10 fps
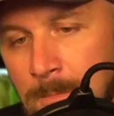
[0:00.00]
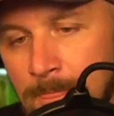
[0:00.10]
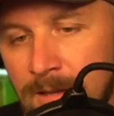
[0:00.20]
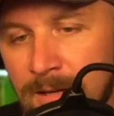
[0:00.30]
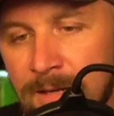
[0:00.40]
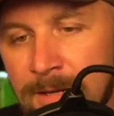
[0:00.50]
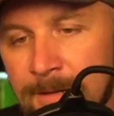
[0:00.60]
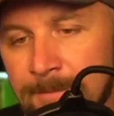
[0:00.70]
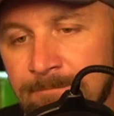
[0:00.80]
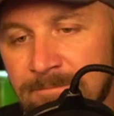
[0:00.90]

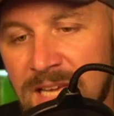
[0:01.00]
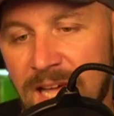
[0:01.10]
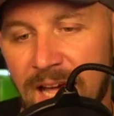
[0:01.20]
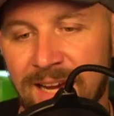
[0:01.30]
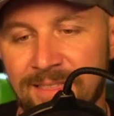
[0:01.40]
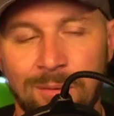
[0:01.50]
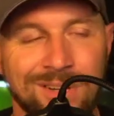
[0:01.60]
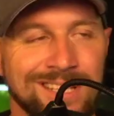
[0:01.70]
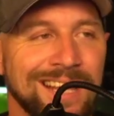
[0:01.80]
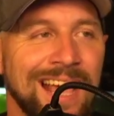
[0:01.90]
And I think we're just
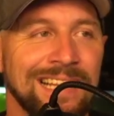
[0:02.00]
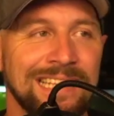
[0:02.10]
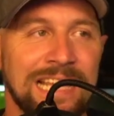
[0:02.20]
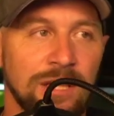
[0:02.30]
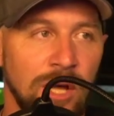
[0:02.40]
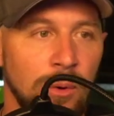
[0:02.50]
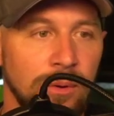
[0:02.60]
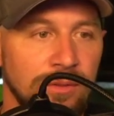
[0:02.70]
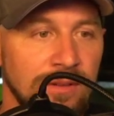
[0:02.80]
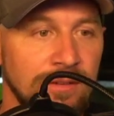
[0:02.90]
going to kind of lay low with
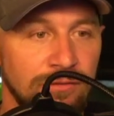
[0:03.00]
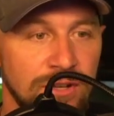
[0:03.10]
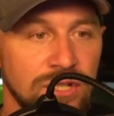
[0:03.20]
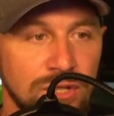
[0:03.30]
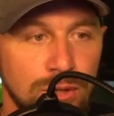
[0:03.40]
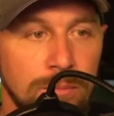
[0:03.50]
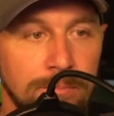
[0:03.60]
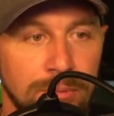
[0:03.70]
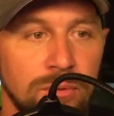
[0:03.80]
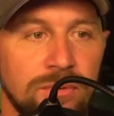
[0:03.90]
the fish tube
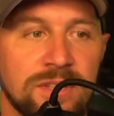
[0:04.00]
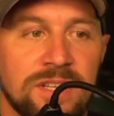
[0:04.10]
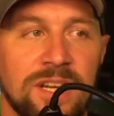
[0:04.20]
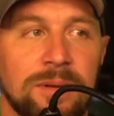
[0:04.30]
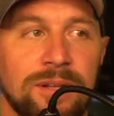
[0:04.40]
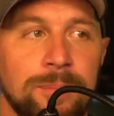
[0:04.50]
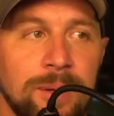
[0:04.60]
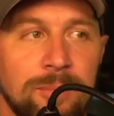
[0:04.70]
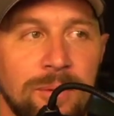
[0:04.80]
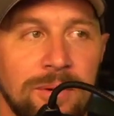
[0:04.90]
booth. It's going to be a little bit
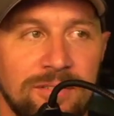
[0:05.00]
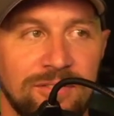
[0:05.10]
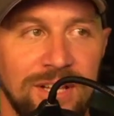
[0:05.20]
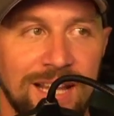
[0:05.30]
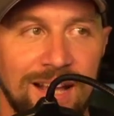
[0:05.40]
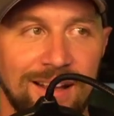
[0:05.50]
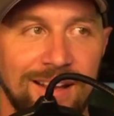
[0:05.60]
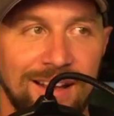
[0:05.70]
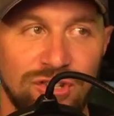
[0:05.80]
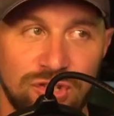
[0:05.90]
more of like a
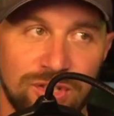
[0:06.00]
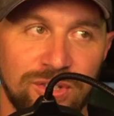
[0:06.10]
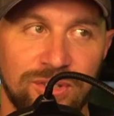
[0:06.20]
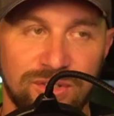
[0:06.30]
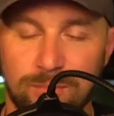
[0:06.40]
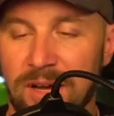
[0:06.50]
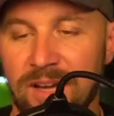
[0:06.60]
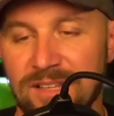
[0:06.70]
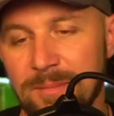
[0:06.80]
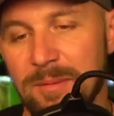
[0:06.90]
chill spot. It's
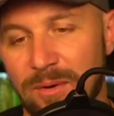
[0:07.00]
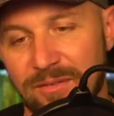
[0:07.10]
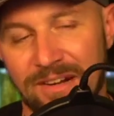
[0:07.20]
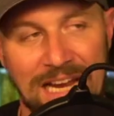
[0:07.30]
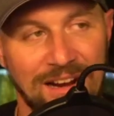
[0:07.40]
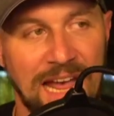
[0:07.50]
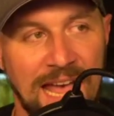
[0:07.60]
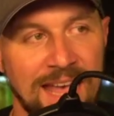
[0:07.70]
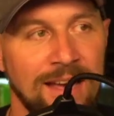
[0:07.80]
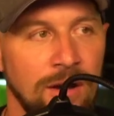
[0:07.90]
going to be more of like our
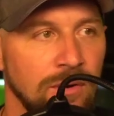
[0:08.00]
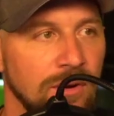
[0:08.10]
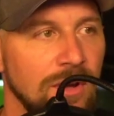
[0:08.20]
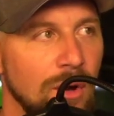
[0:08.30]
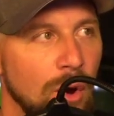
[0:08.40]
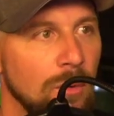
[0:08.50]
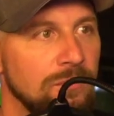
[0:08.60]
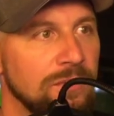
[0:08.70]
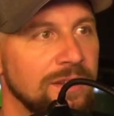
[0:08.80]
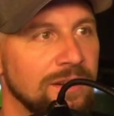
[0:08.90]
hangout. Hopefully
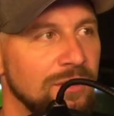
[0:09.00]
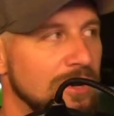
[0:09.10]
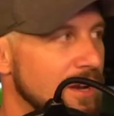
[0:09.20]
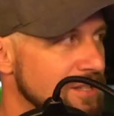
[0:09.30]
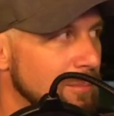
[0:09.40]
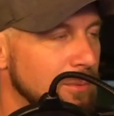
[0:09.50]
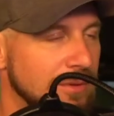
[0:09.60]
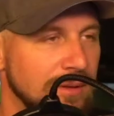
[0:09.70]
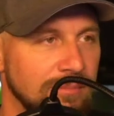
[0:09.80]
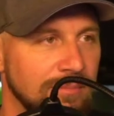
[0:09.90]
they're going to hook us up with a
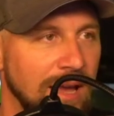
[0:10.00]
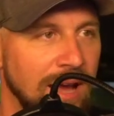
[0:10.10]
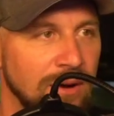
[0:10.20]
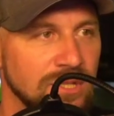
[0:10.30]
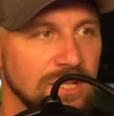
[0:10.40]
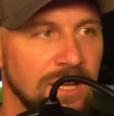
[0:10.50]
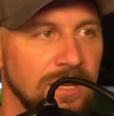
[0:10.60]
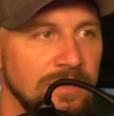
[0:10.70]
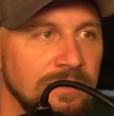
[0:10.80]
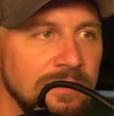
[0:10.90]
couch again
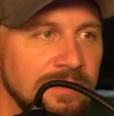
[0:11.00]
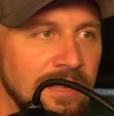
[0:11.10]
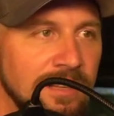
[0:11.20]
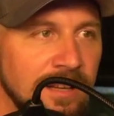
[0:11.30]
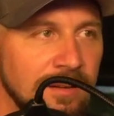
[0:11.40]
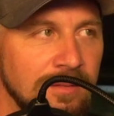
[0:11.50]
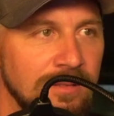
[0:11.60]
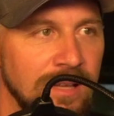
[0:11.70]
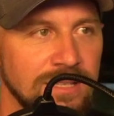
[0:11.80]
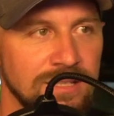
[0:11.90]
like they did
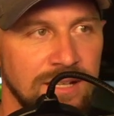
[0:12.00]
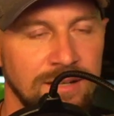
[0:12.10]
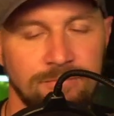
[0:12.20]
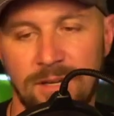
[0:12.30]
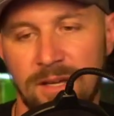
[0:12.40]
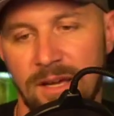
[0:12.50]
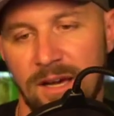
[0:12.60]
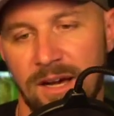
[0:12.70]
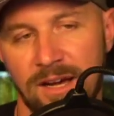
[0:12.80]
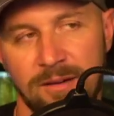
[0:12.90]
last time.
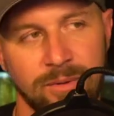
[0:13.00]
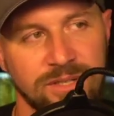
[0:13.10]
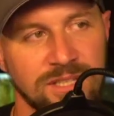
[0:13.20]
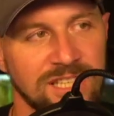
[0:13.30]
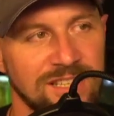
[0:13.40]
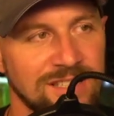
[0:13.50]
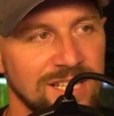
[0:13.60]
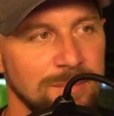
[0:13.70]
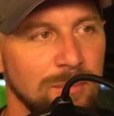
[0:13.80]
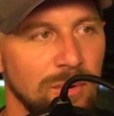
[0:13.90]
But it's going to be
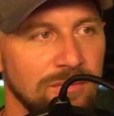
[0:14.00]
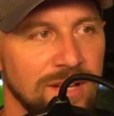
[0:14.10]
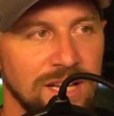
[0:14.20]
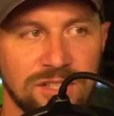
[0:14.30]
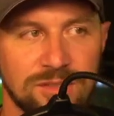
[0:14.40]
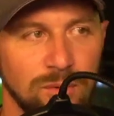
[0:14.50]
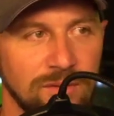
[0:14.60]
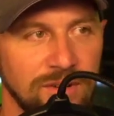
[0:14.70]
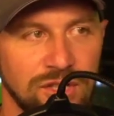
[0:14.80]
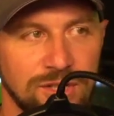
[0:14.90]
more of like just more of our
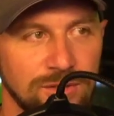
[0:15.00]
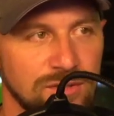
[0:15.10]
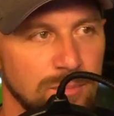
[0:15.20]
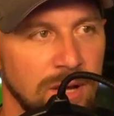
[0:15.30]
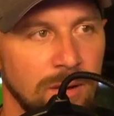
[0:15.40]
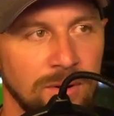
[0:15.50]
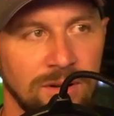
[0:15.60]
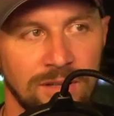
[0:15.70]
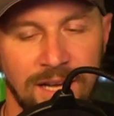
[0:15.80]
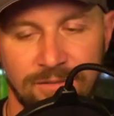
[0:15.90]
chill spot. We're going to
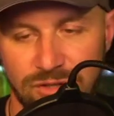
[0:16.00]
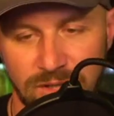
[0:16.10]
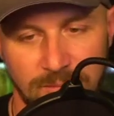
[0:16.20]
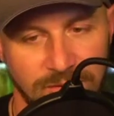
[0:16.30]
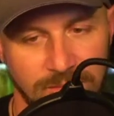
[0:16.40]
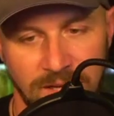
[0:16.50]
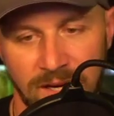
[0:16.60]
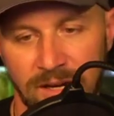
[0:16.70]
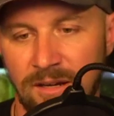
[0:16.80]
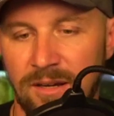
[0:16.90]
live stream from there,
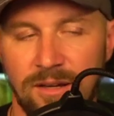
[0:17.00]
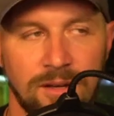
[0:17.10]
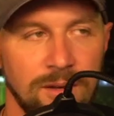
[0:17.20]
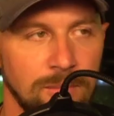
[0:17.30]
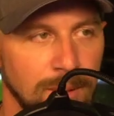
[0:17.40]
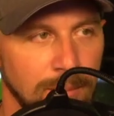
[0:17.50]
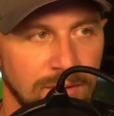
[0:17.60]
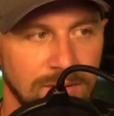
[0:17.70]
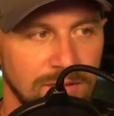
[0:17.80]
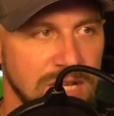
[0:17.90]
be able to
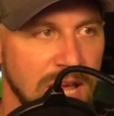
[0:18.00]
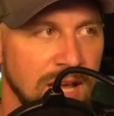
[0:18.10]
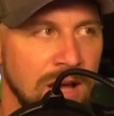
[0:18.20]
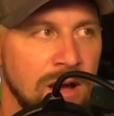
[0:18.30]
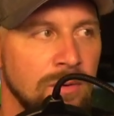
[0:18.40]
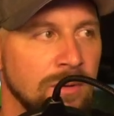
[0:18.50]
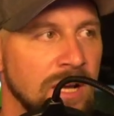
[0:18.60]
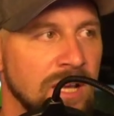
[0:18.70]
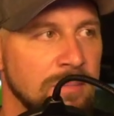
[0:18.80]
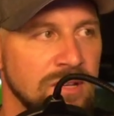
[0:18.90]
just hang out. We're not going
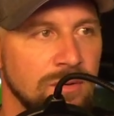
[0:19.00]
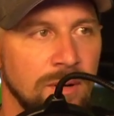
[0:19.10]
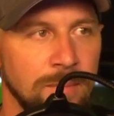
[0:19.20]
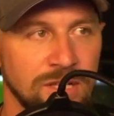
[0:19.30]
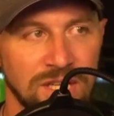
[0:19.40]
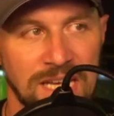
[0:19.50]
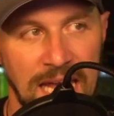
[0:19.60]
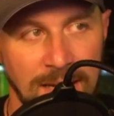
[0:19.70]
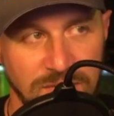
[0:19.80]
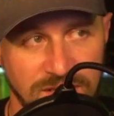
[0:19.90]
to be doing a bunch of
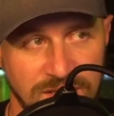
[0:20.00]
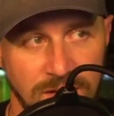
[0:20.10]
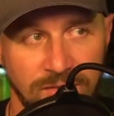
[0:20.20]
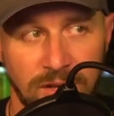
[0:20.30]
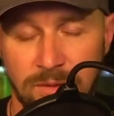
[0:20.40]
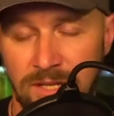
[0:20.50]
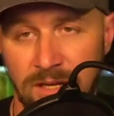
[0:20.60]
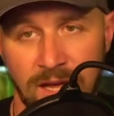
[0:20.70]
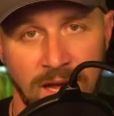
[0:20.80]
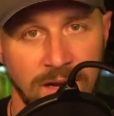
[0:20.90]
games and stuff like we did
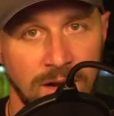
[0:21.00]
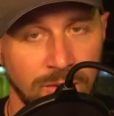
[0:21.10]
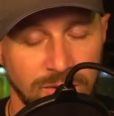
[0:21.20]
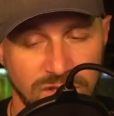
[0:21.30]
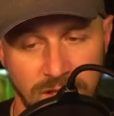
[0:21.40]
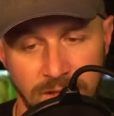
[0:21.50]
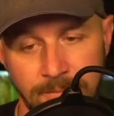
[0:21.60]
at Aquashella.